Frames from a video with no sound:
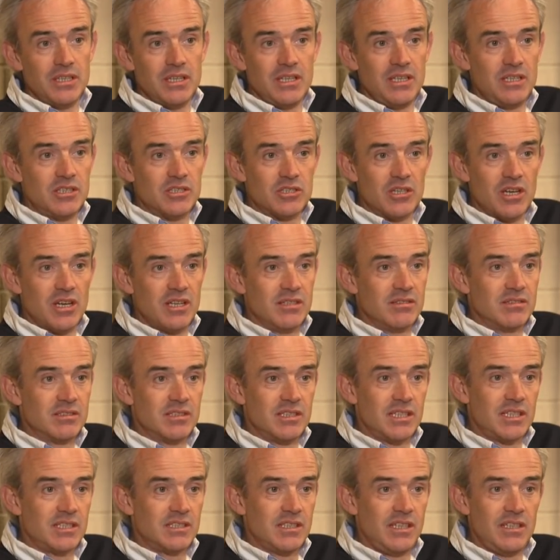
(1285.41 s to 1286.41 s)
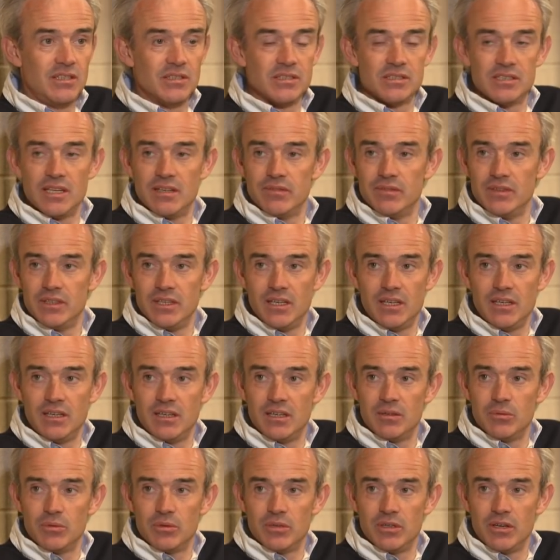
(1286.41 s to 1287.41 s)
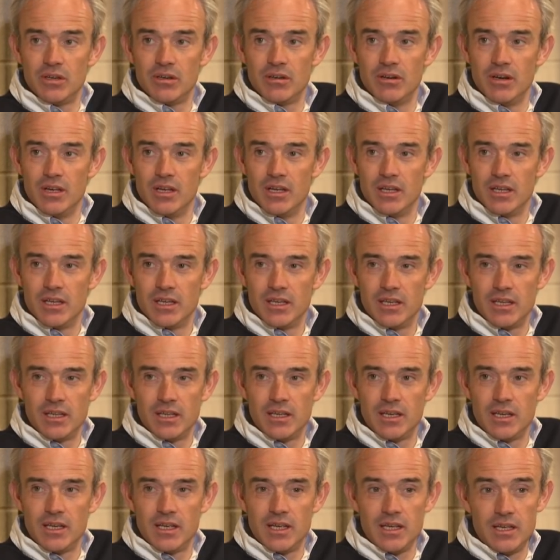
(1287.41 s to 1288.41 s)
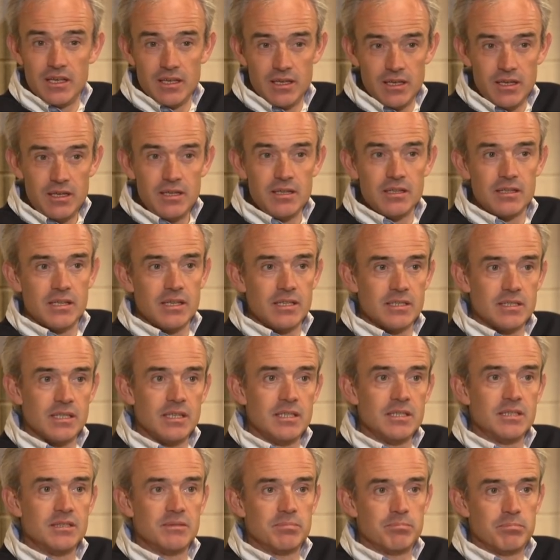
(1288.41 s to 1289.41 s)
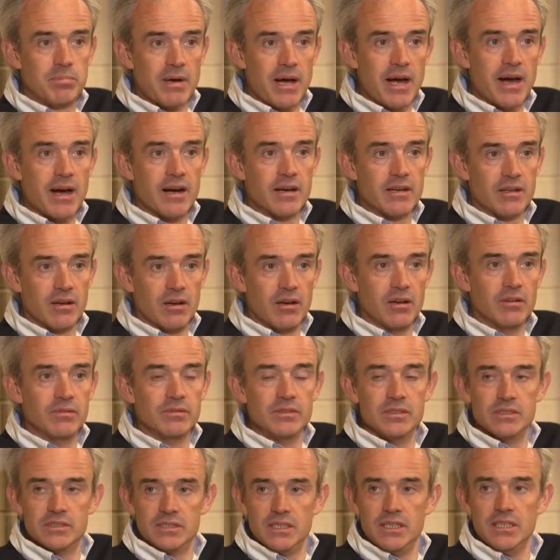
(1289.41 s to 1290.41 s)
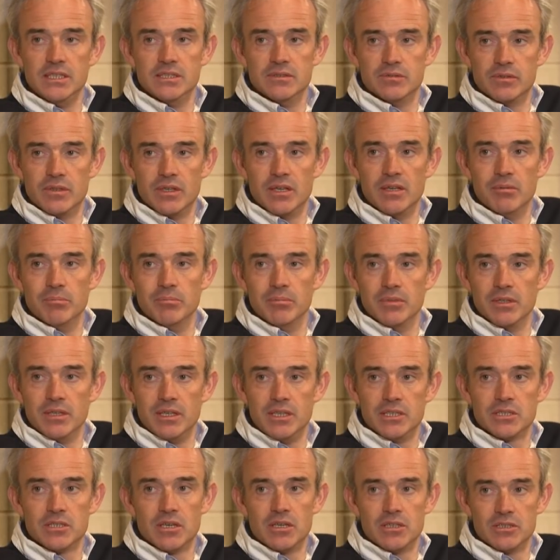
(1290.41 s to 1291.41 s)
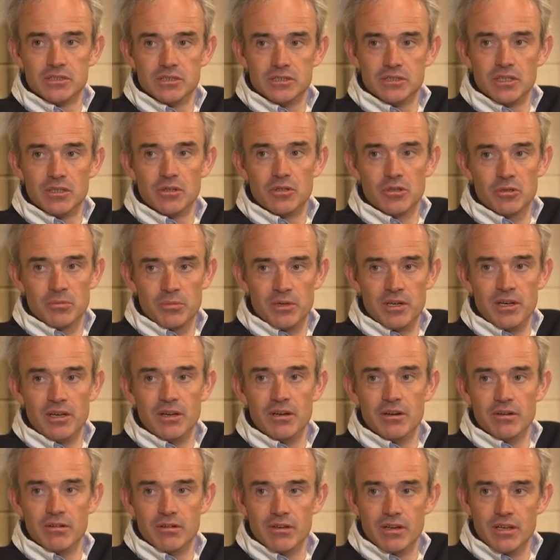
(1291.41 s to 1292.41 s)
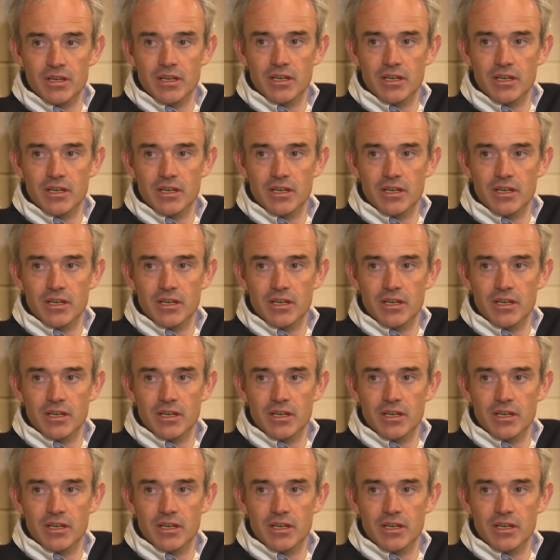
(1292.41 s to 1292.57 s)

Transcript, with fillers: Did he train sixteen or seventeen here one year? It, it, he. This is part of the season for him. Yeah. His horses are coming here.